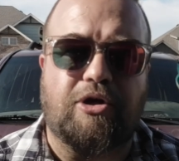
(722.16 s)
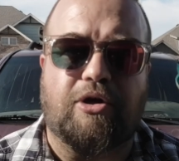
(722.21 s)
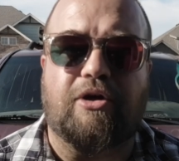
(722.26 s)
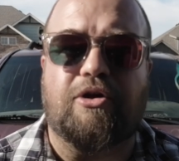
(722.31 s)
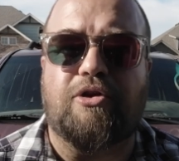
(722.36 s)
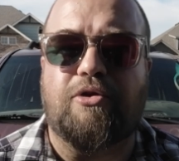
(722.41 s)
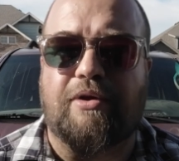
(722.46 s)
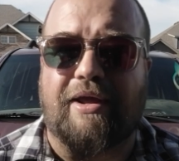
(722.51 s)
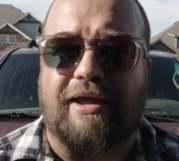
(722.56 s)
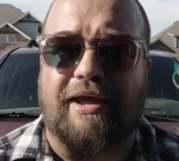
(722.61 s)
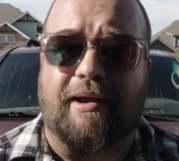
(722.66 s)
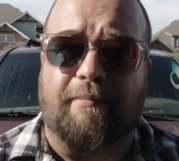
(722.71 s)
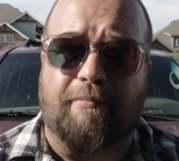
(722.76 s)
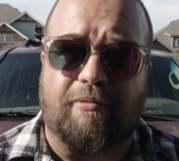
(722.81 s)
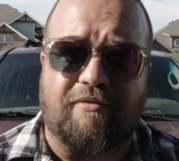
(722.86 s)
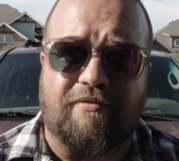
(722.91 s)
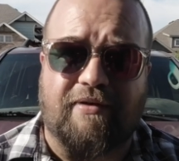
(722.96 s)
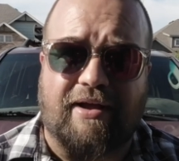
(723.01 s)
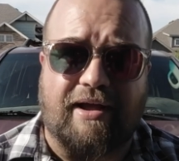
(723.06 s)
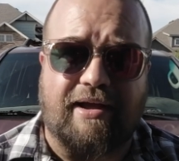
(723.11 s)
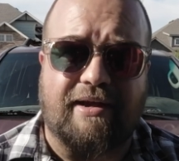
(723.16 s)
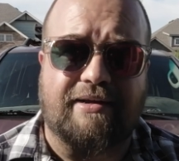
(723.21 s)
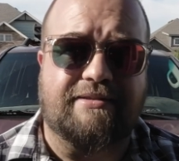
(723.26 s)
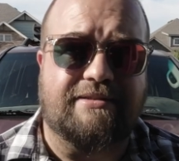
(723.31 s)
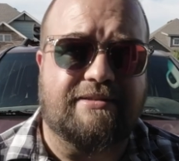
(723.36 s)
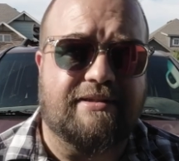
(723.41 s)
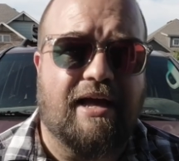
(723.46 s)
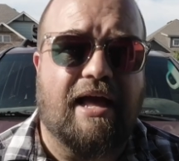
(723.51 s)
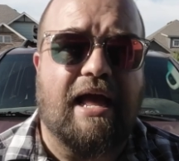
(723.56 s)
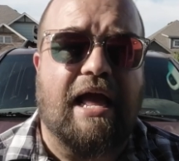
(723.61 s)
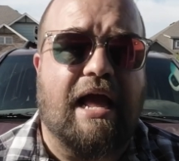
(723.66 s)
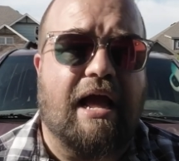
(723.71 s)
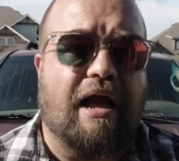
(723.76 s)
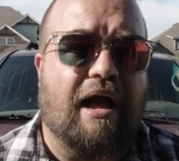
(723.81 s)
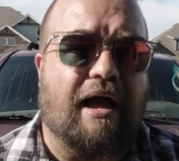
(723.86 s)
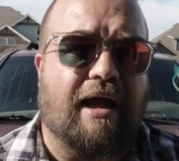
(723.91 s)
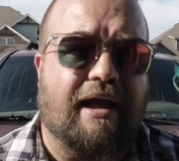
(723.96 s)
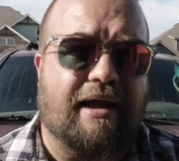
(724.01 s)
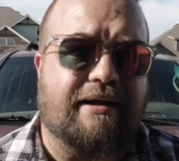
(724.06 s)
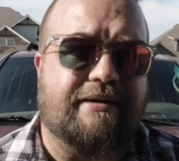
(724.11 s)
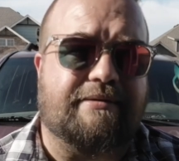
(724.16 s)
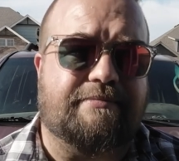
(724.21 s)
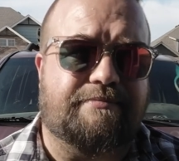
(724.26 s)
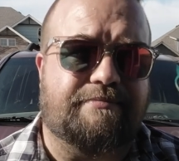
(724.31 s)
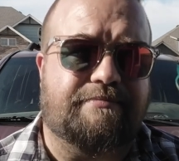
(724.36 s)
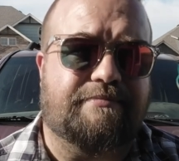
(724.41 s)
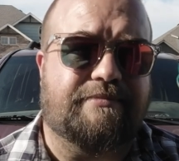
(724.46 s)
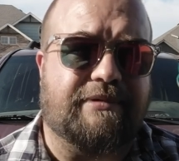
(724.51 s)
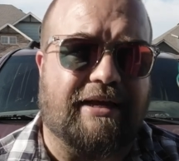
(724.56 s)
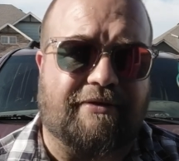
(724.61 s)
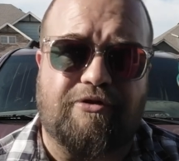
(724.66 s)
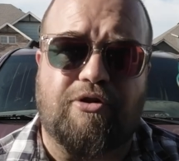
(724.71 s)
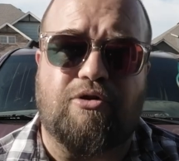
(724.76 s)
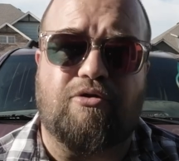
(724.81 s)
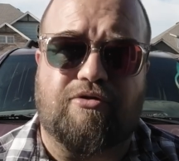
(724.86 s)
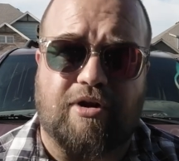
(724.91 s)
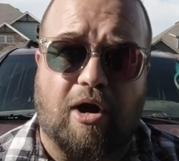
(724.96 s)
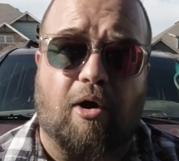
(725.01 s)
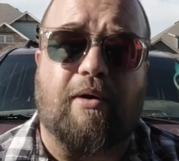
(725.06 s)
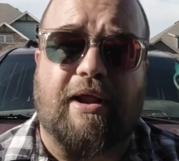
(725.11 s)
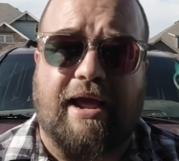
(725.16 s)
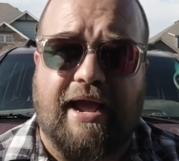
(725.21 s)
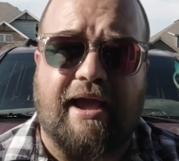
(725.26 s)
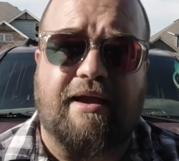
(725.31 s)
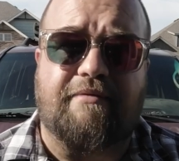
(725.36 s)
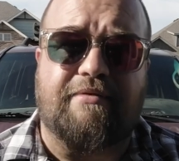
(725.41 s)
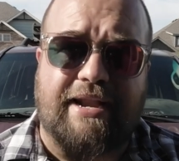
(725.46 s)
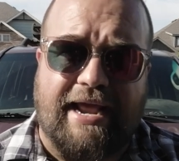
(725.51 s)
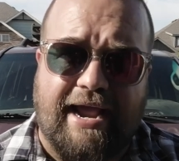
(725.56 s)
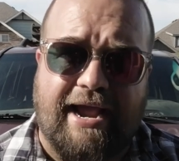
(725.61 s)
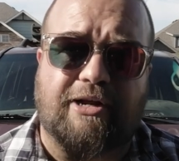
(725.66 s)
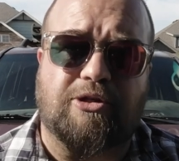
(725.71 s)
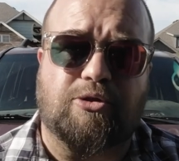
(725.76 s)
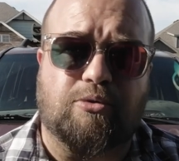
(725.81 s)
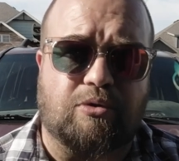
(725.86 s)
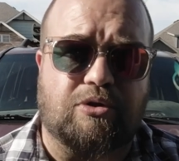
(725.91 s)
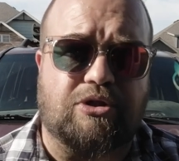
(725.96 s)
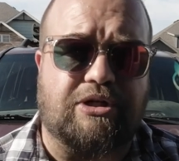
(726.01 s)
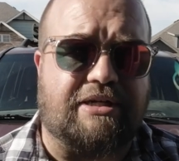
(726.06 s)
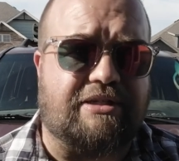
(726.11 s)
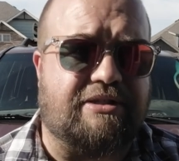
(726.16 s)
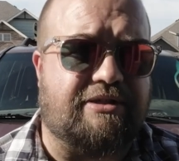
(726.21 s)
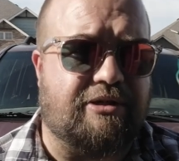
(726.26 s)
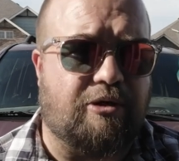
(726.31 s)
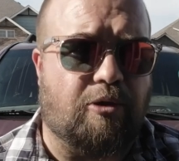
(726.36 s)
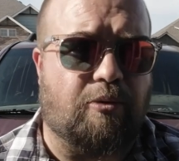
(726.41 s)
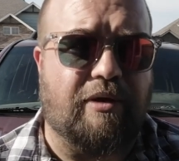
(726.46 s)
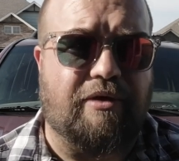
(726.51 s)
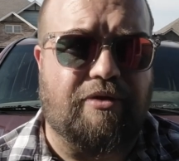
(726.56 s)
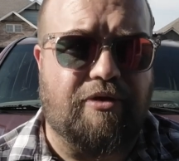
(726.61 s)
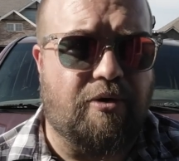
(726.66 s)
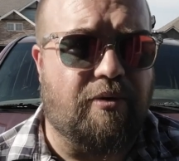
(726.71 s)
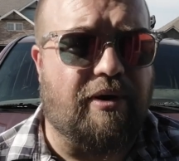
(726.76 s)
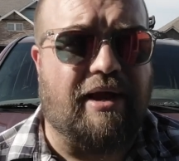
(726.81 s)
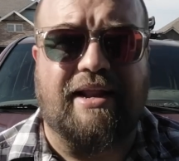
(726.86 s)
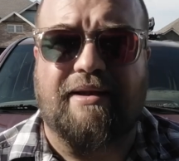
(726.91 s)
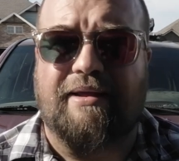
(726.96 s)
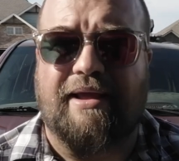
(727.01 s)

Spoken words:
you can do to improvise if you don't have an actual chest seal with you,